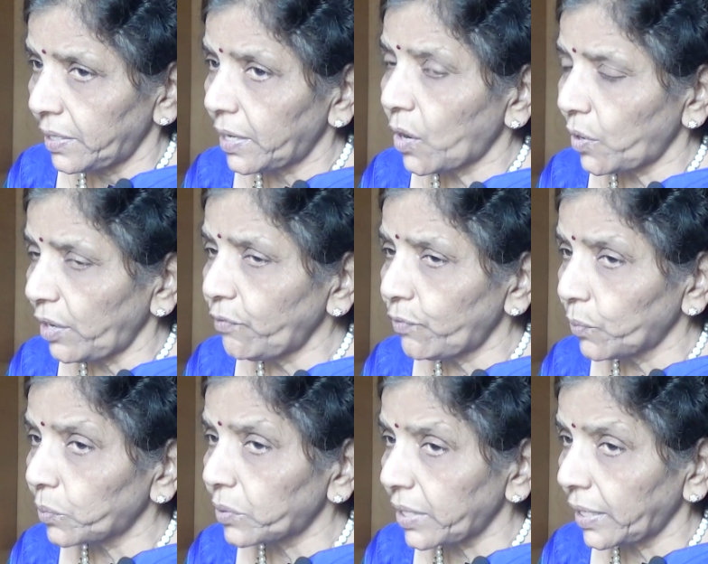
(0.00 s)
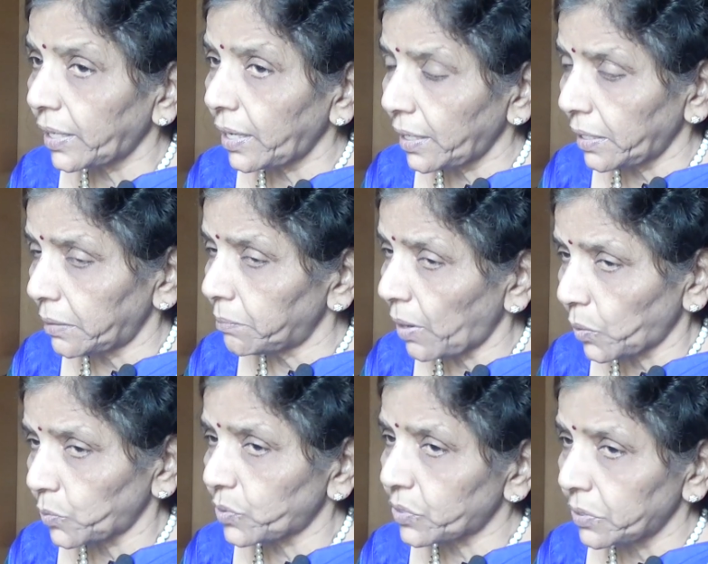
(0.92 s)
Now, if you're thinking
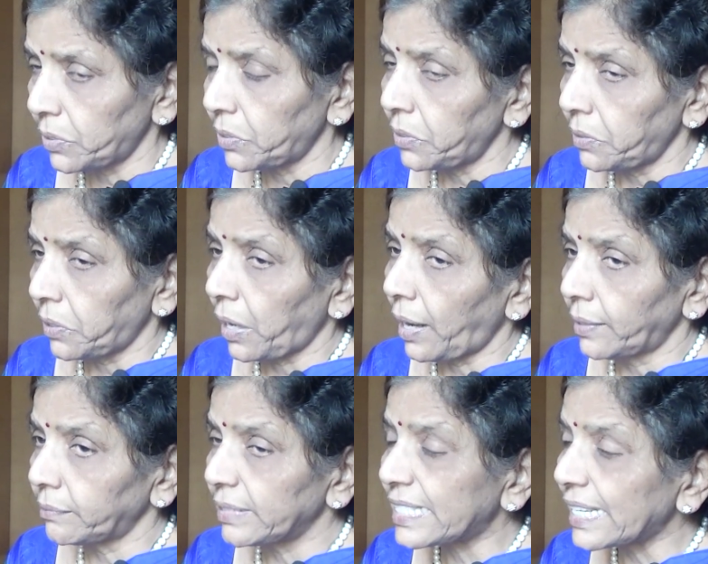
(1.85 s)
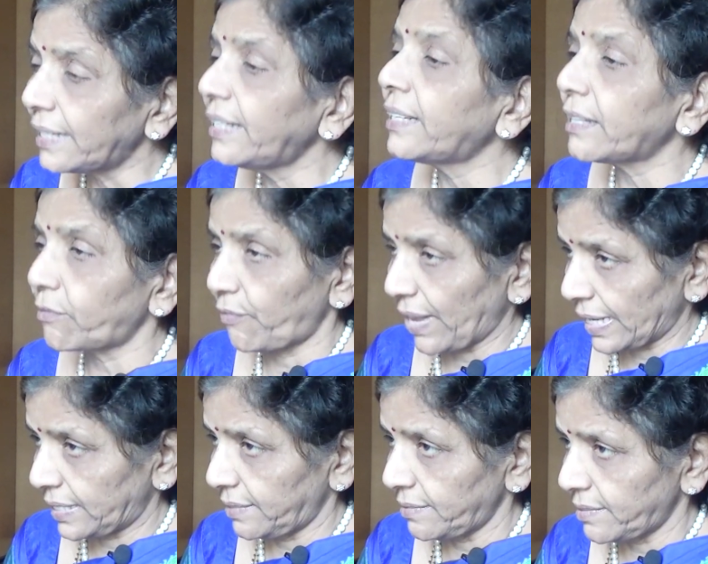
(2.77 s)
about genetic
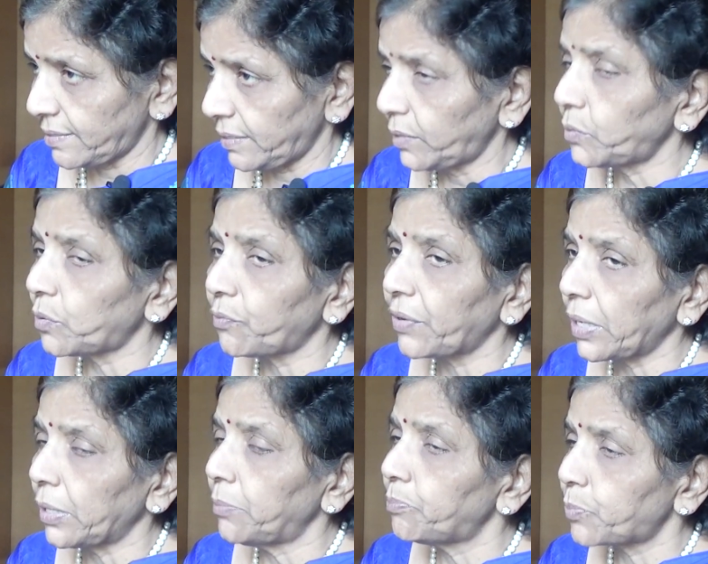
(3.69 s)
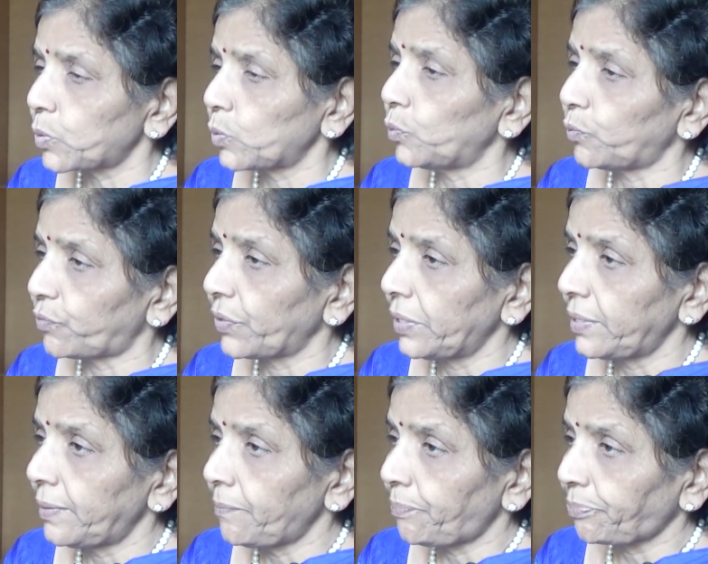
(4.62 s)
factors, how do we improve
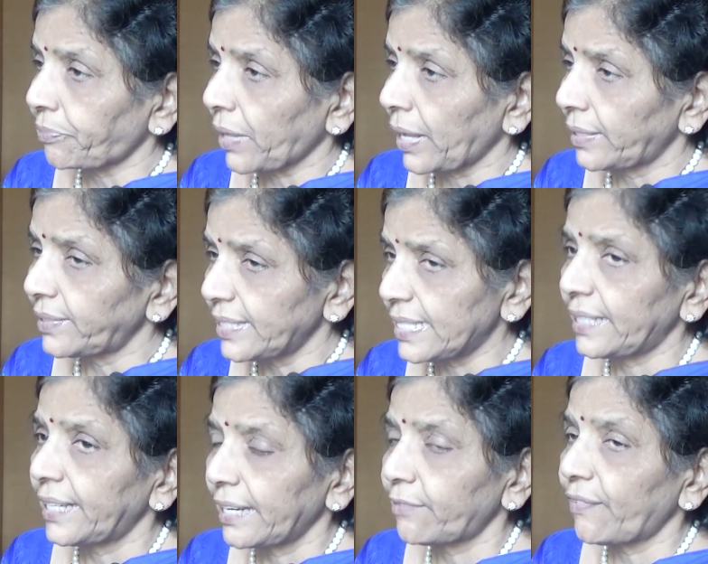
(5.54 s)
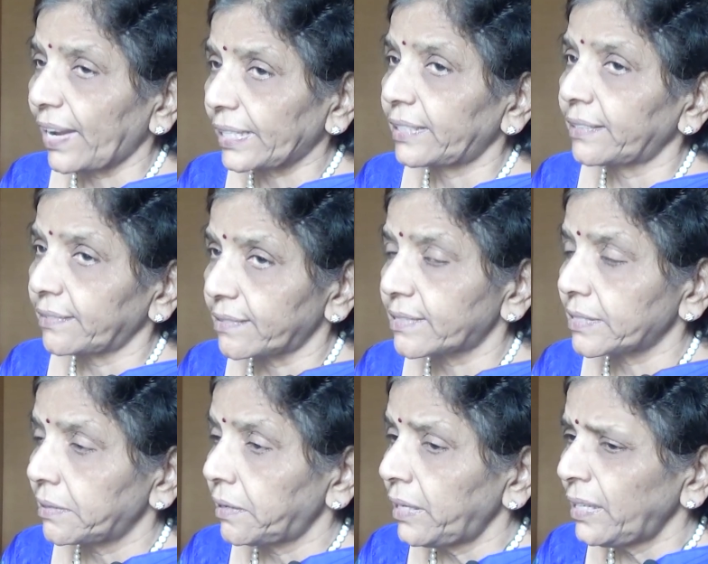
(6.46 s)
the genetic
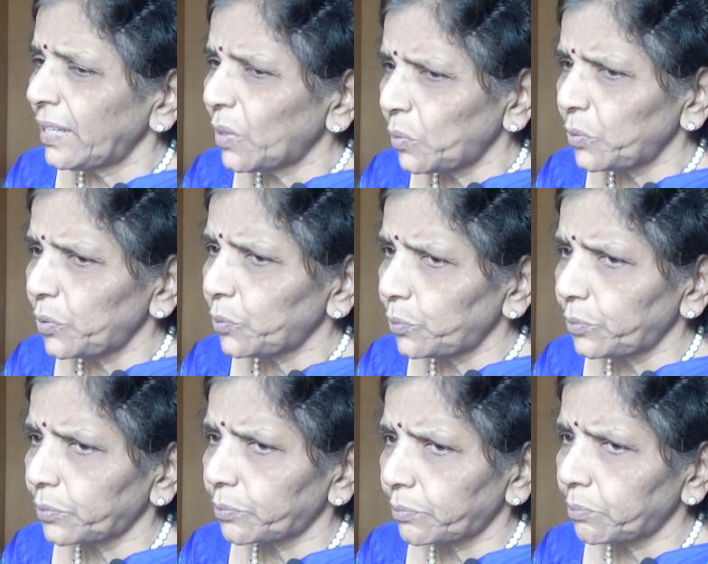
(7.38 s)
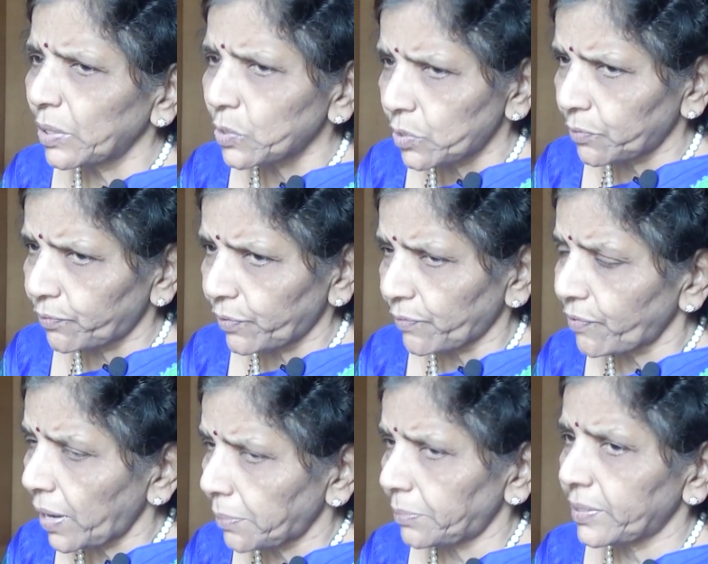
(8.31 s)
factors? Now, you, most of the
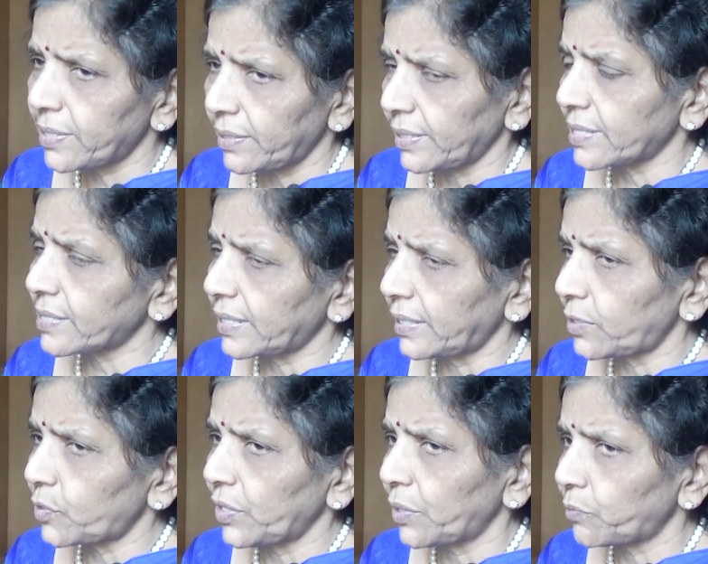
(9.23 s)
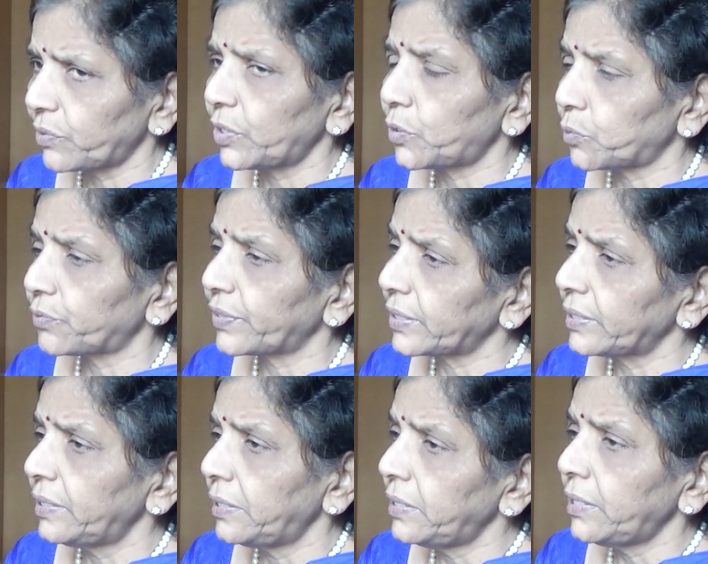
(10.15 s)
farmers in this country and world
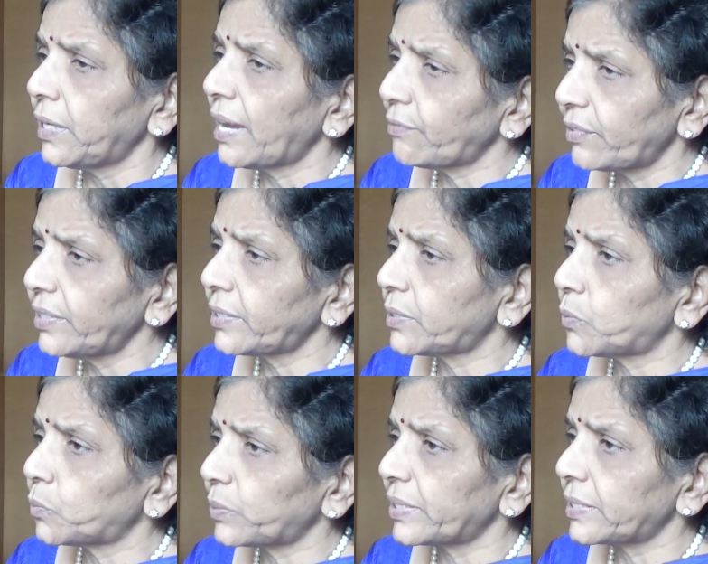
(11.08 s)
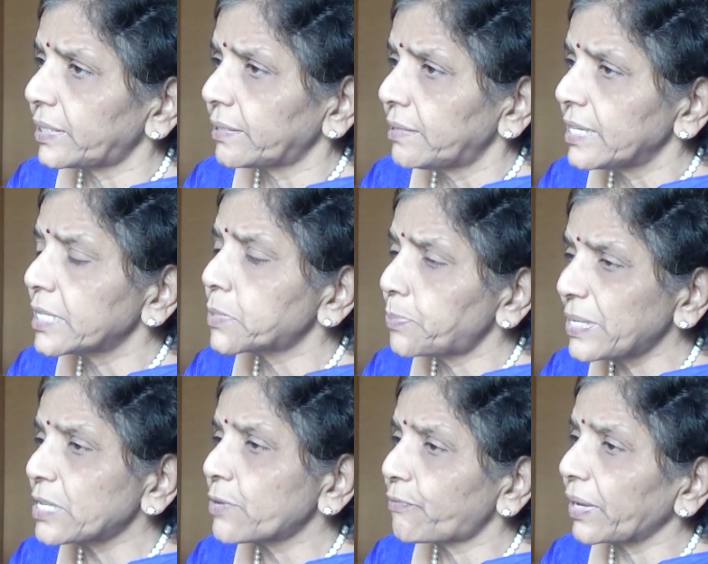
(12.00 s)
over, have heard the word
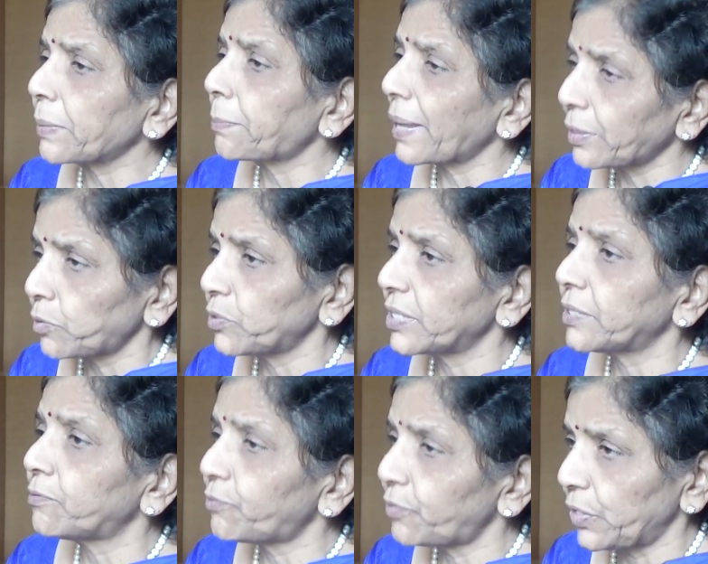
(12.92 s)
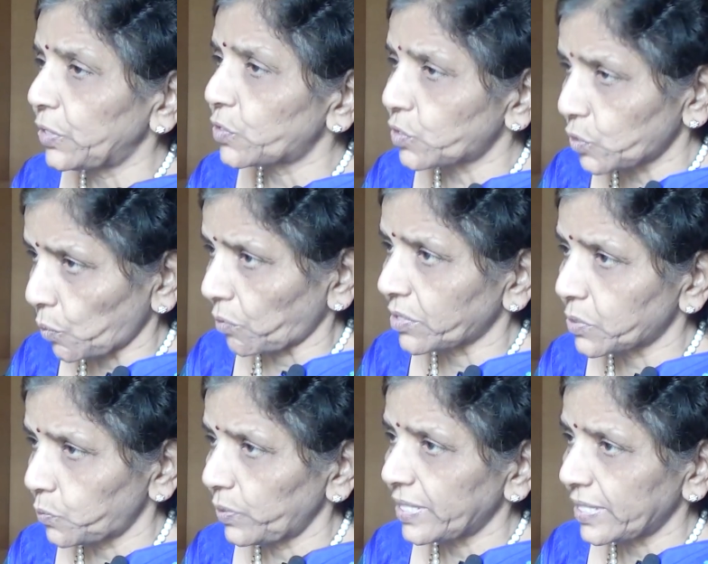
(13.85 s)
specific pathogen-free
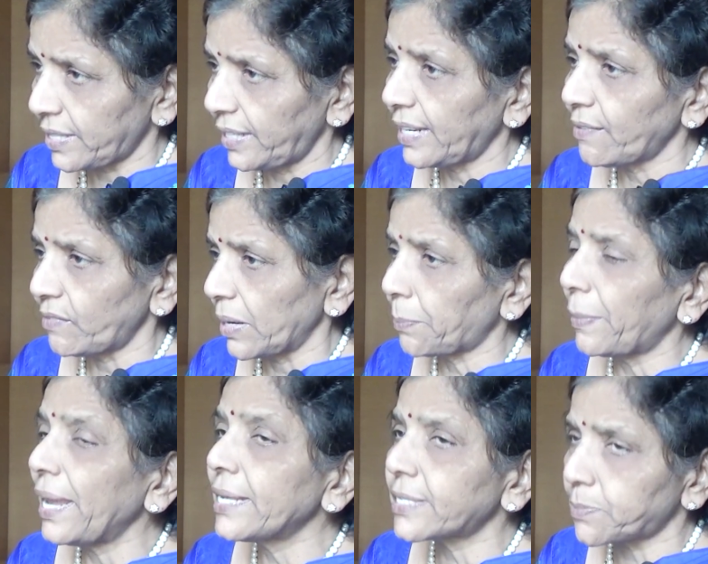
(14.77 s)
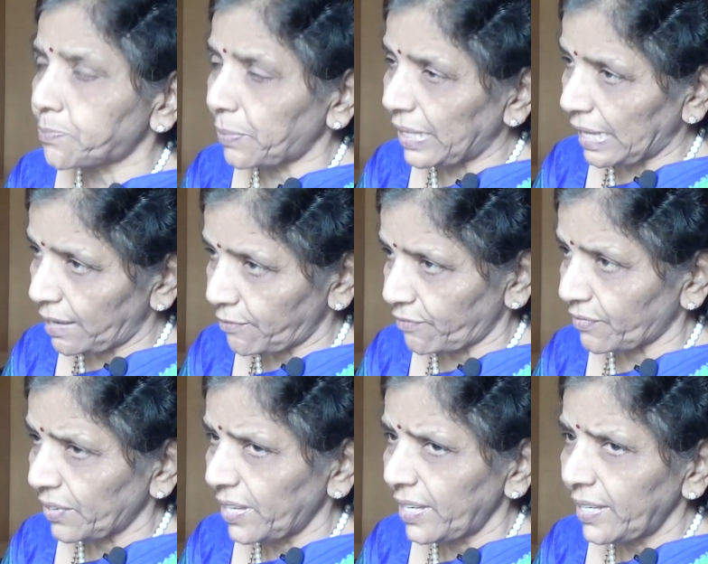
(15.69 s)
stocks, which they develop, SPF.